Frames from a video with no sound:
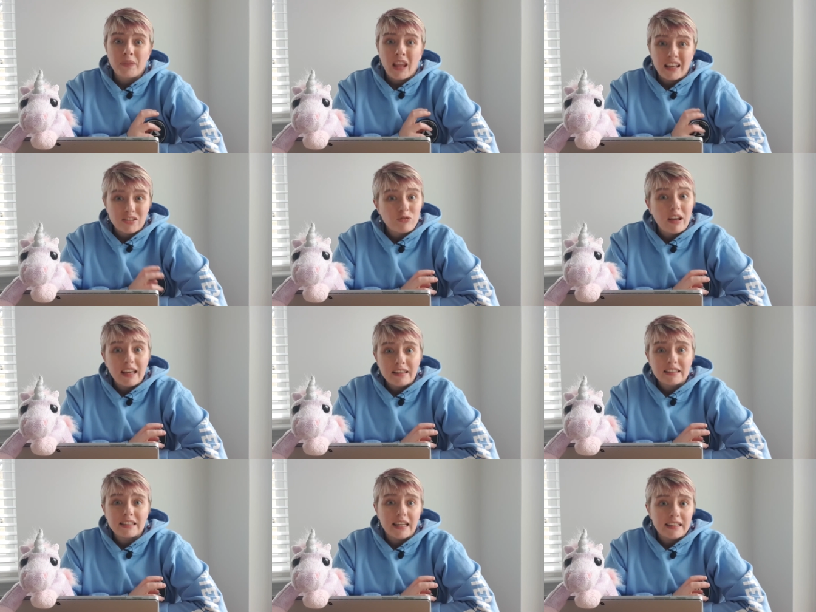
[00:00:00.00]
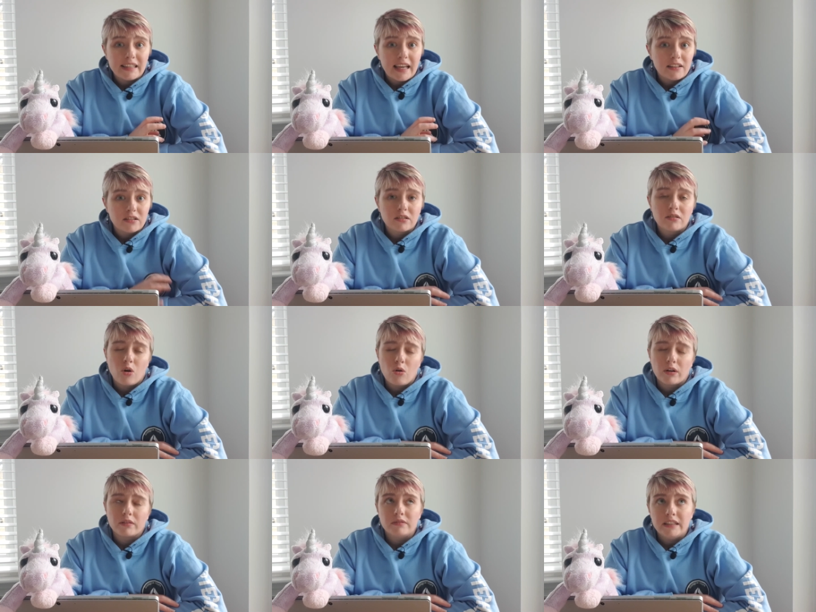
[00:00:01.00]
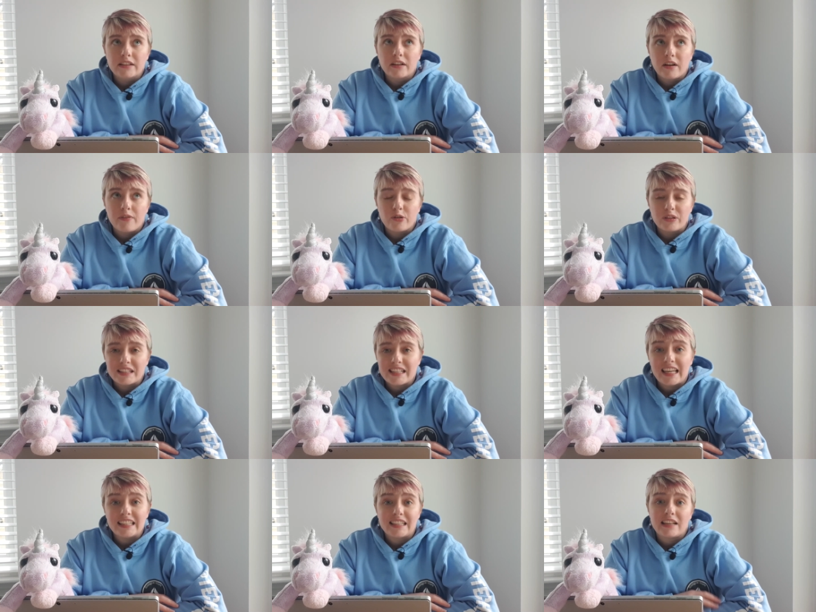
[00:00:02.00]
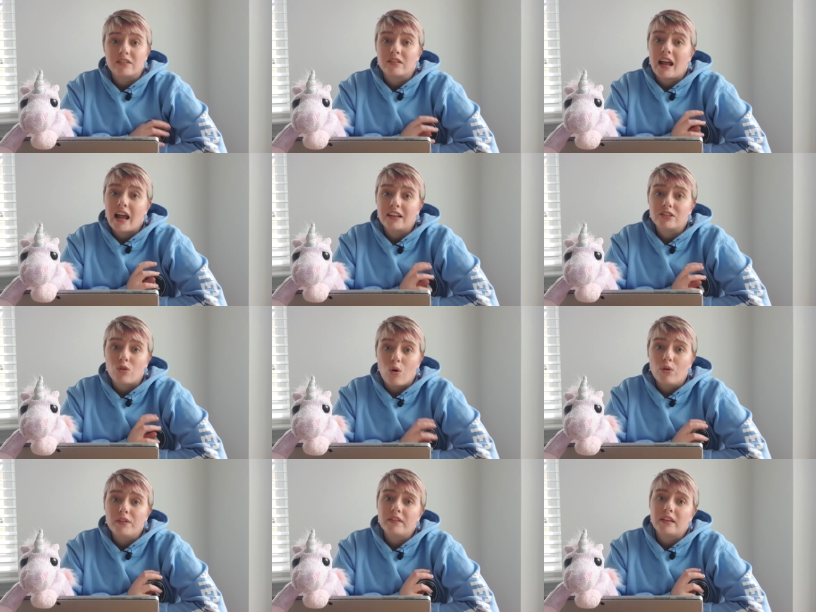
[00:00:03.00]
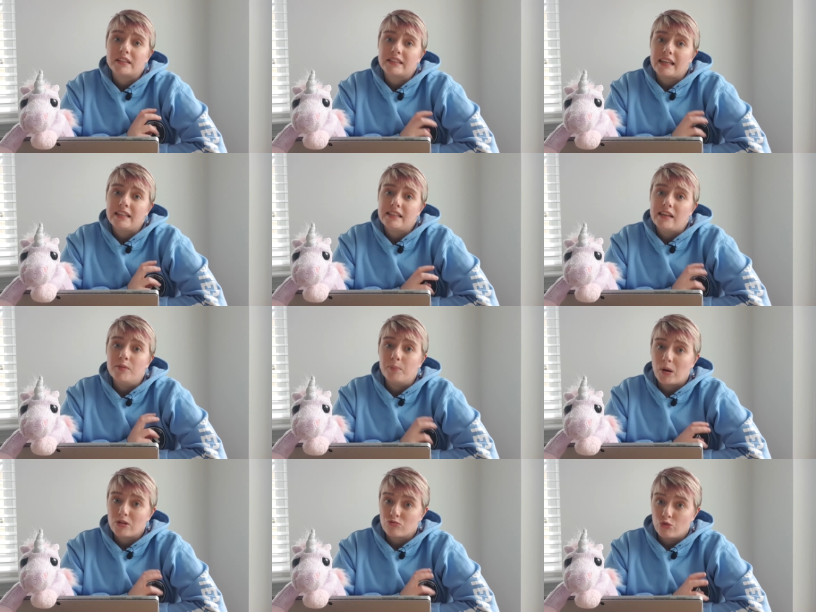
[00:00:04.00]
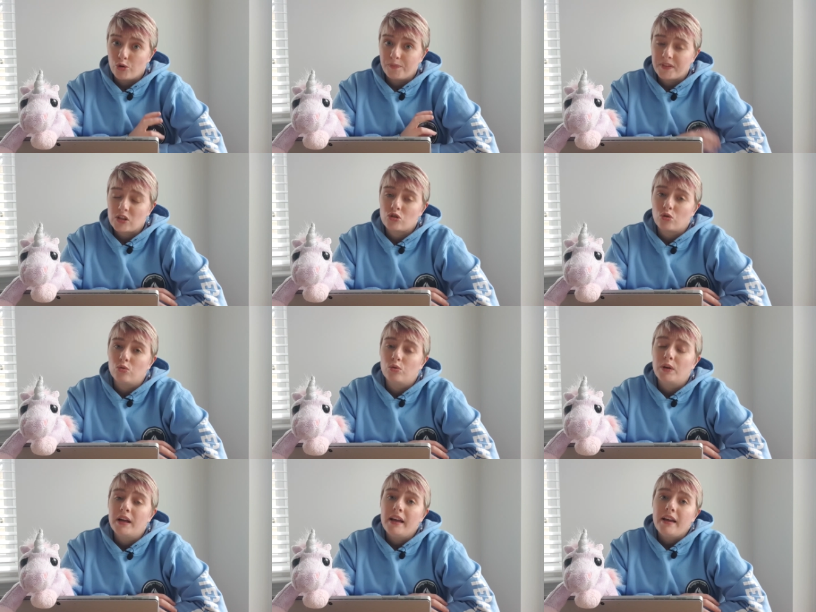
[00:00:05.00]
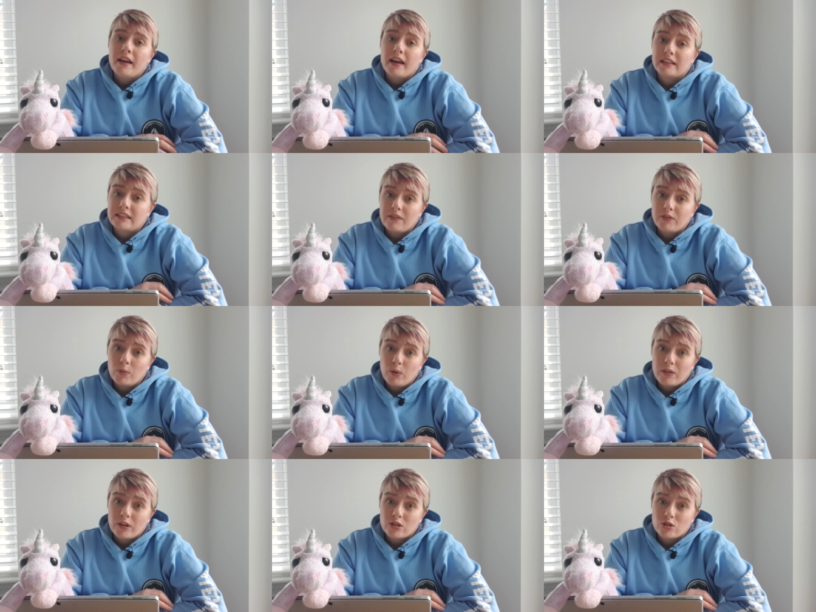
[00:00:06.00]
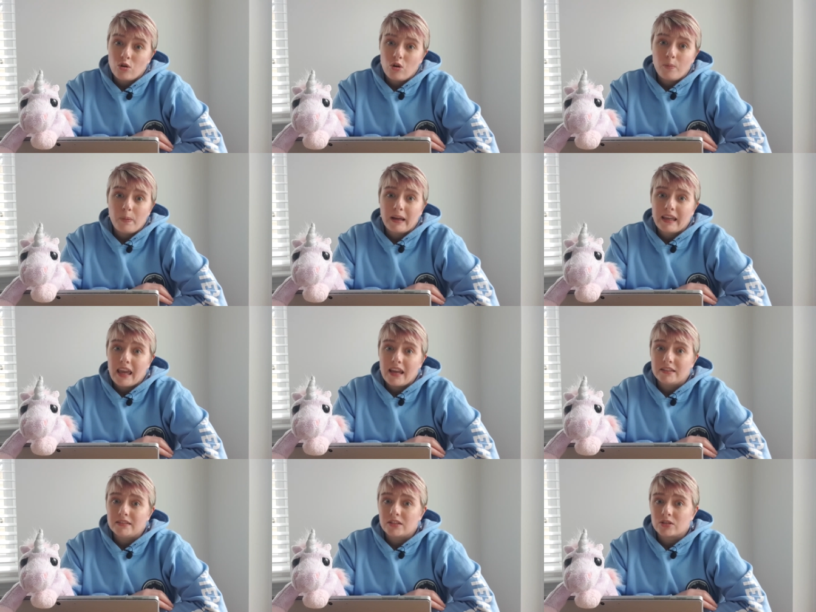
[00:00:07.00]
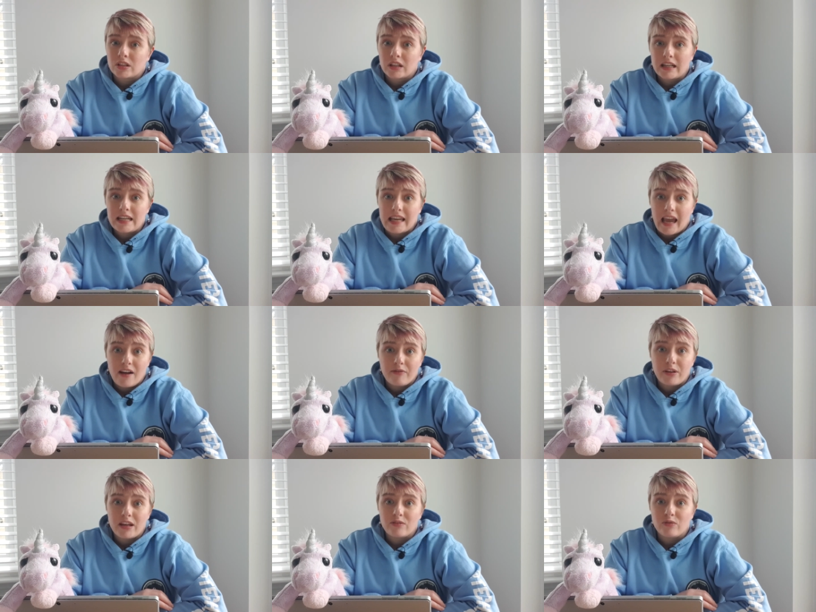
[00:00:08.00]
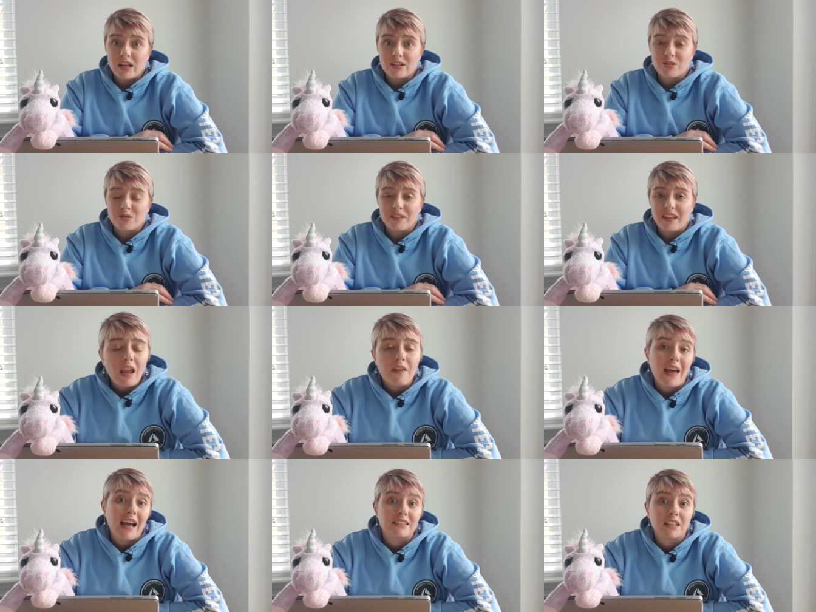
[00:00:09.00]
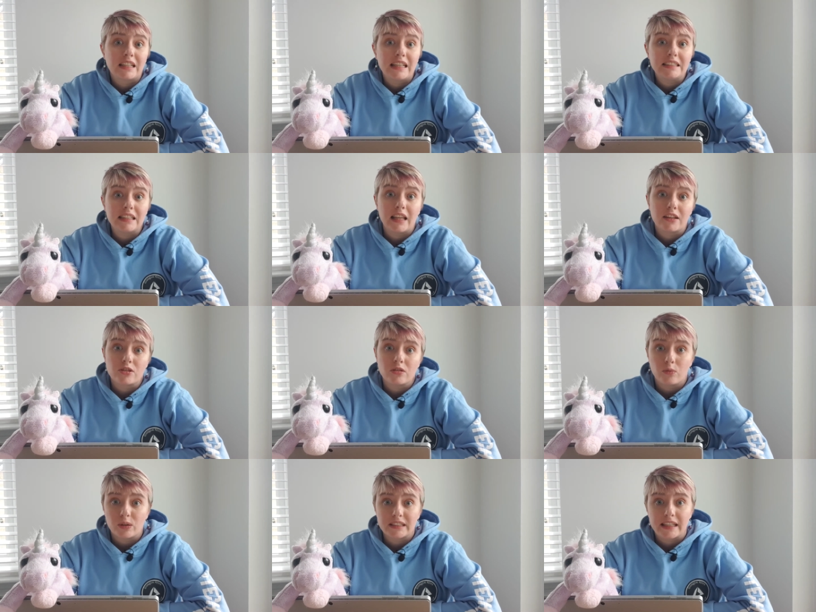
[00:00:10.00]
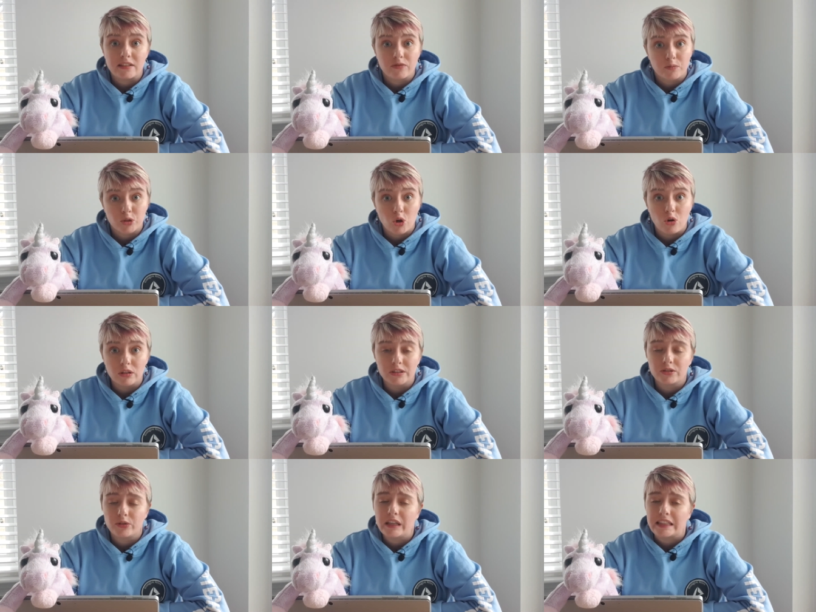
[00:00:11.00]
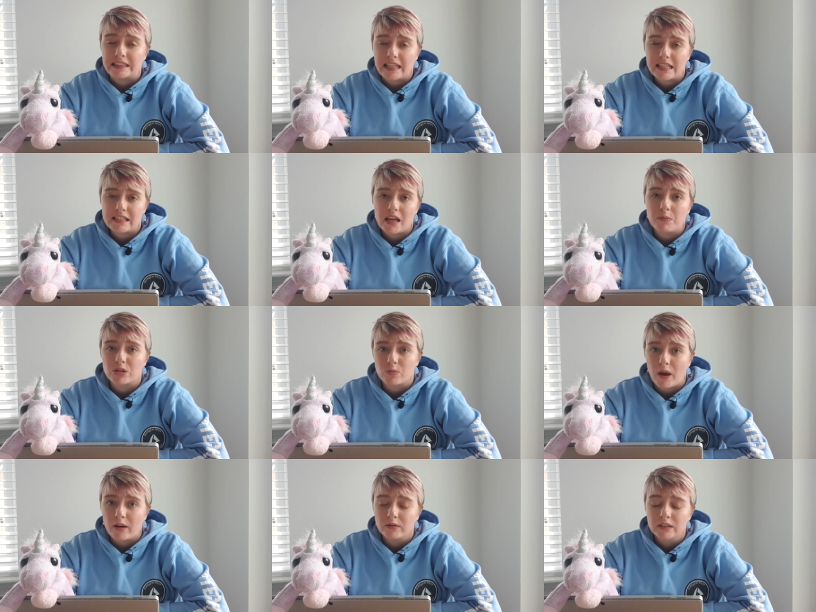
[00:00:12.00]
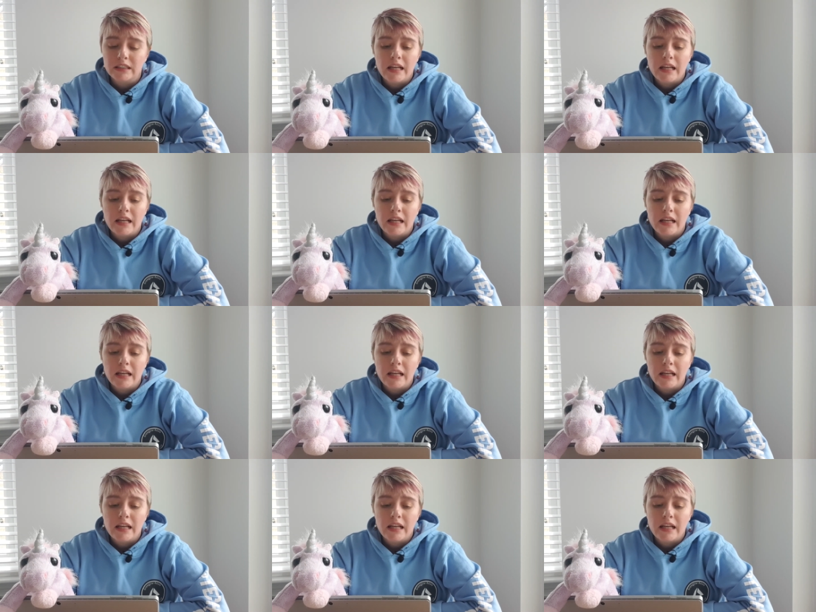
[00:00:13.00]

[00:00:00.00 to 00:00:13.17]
it's right in the city centre, or near enough on the city centre, and it's on the sightseeing bus route. So it's definitely worth a stop. Again, there's a great cafe and restaurant that has a great selection of whiskies from Scotland, so you can taste them as well.